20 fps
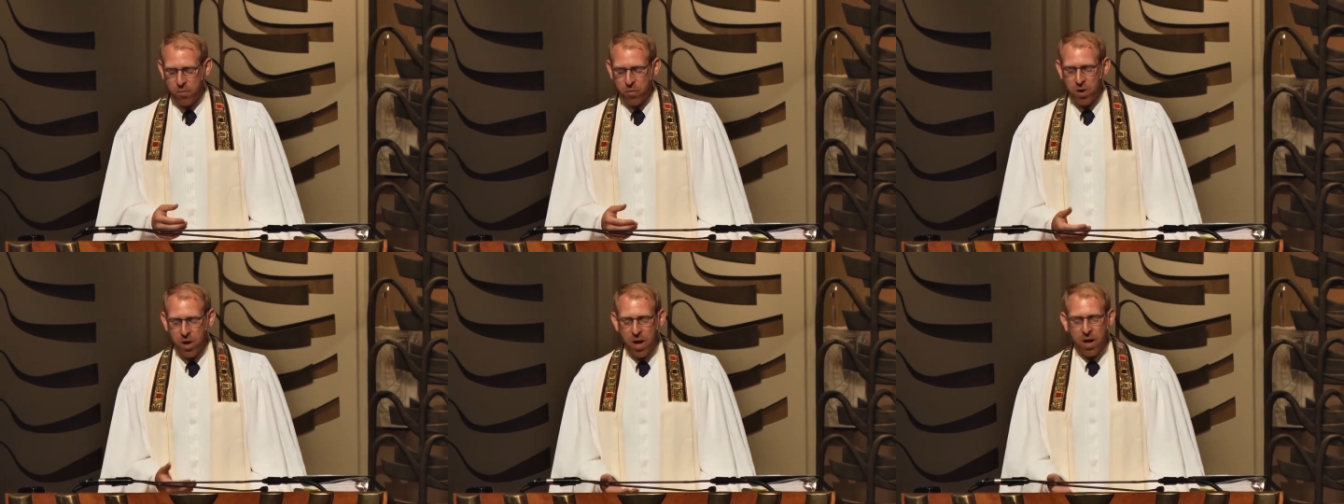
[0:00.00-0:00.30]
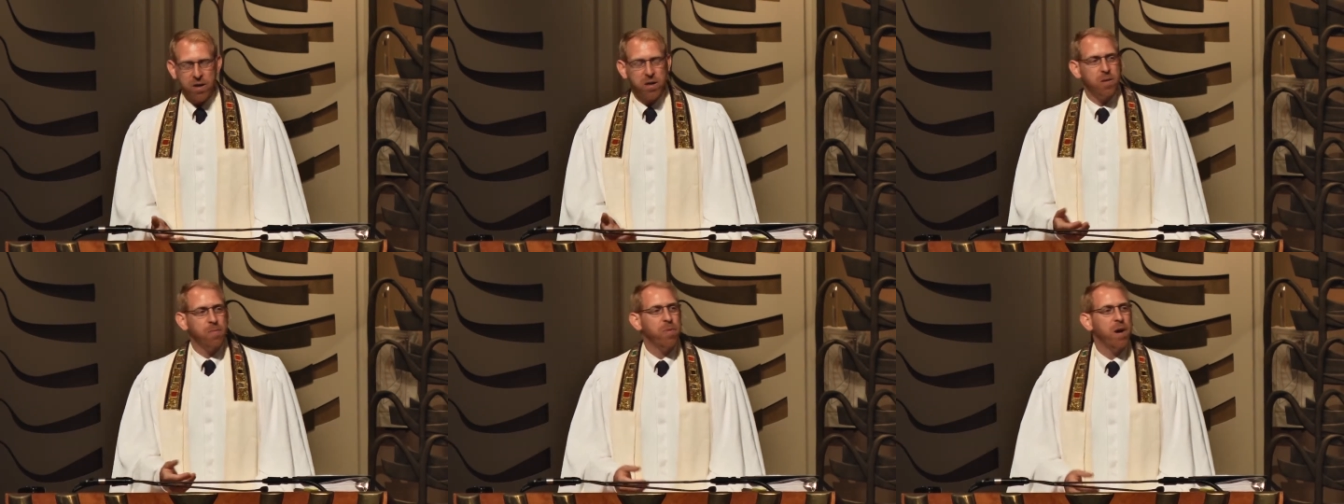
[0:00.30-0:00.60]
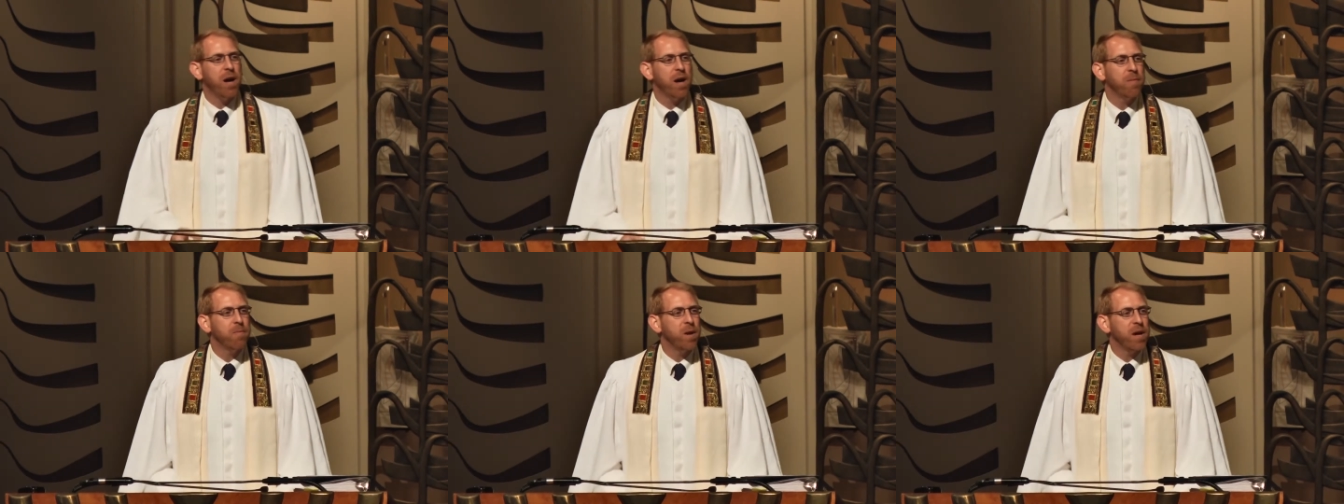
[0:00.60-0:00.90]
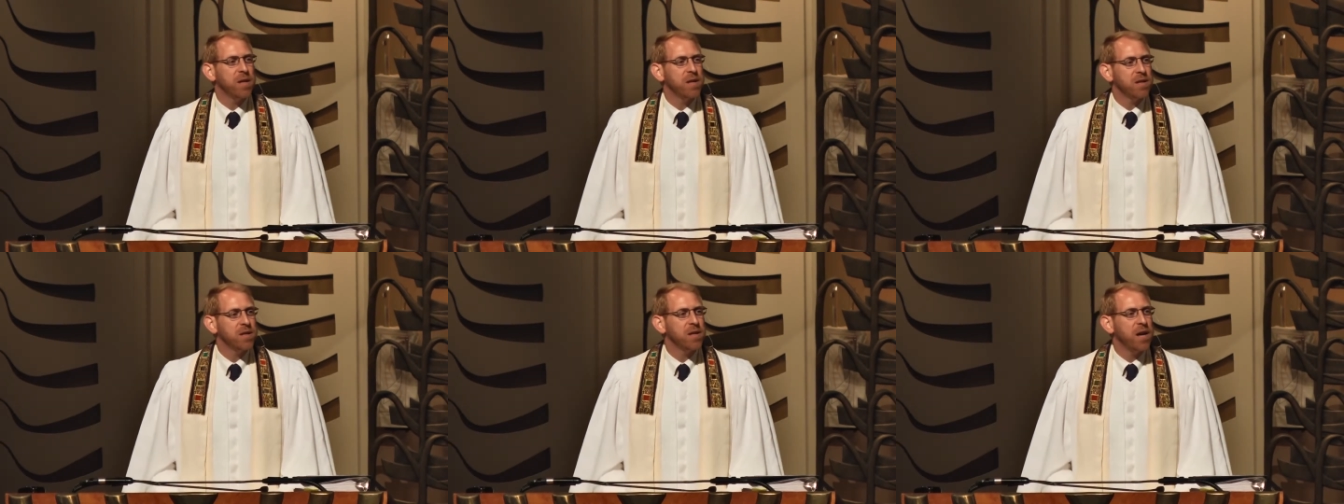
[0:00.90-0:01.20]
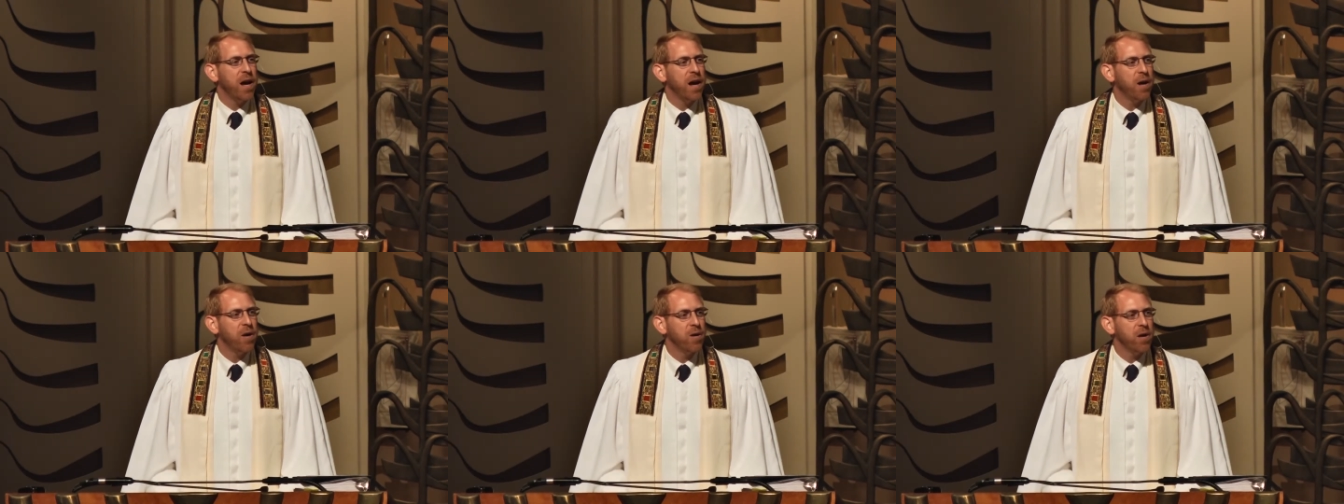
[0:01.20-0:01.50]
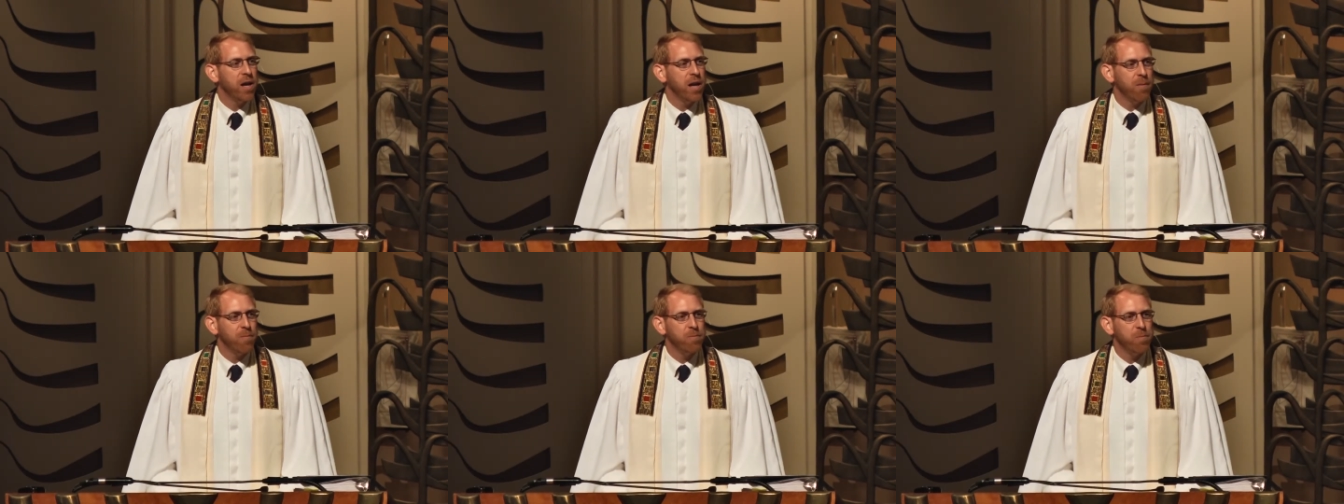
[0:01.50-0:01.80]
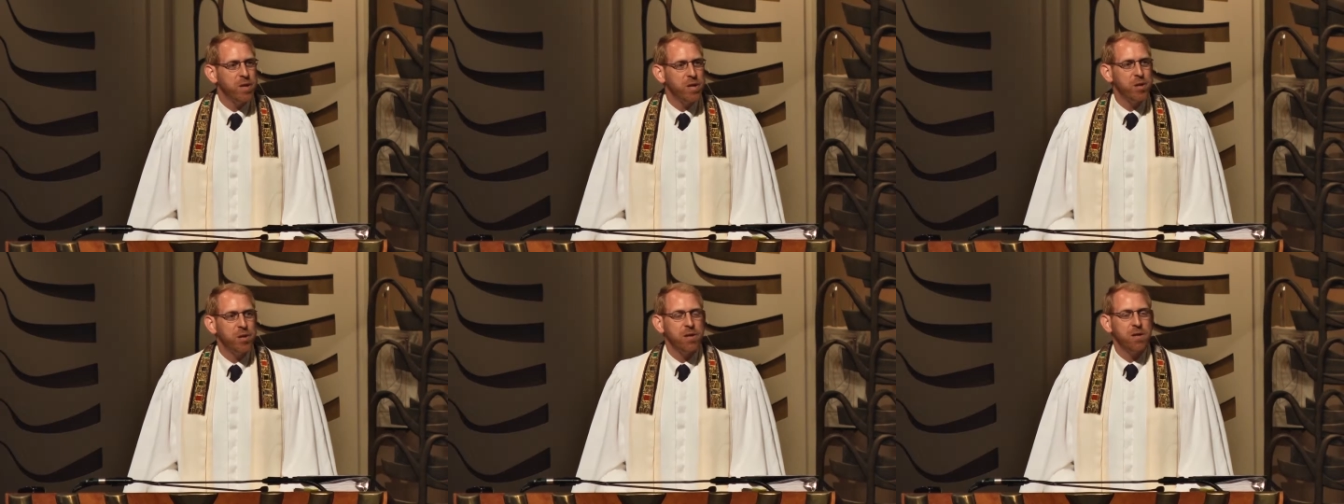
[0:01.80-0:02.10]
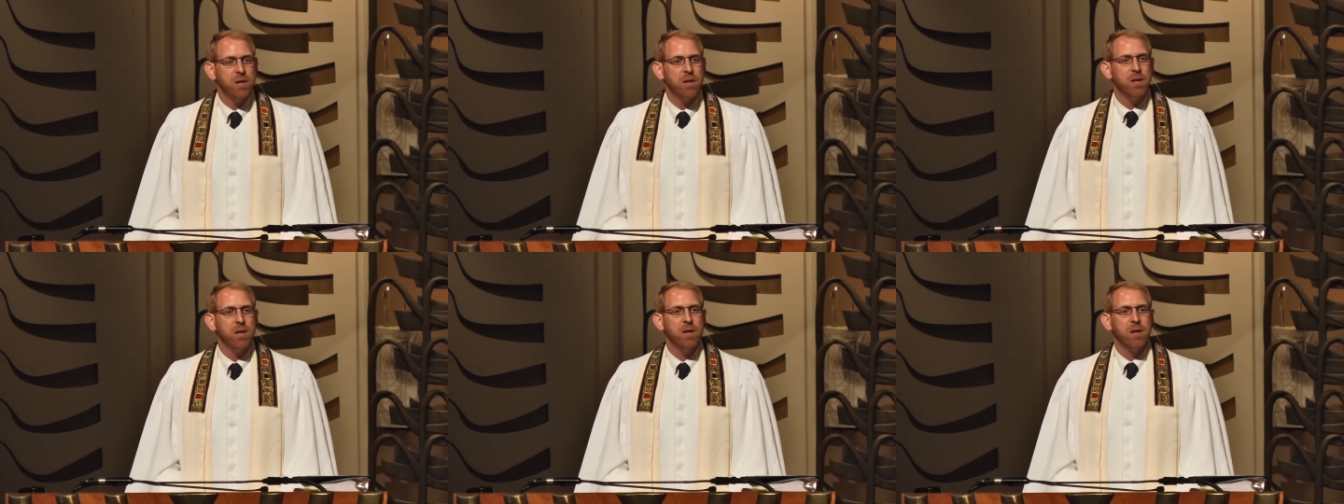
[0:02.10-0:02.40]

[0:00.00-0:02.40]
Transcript: preoccupied by desire and ambition,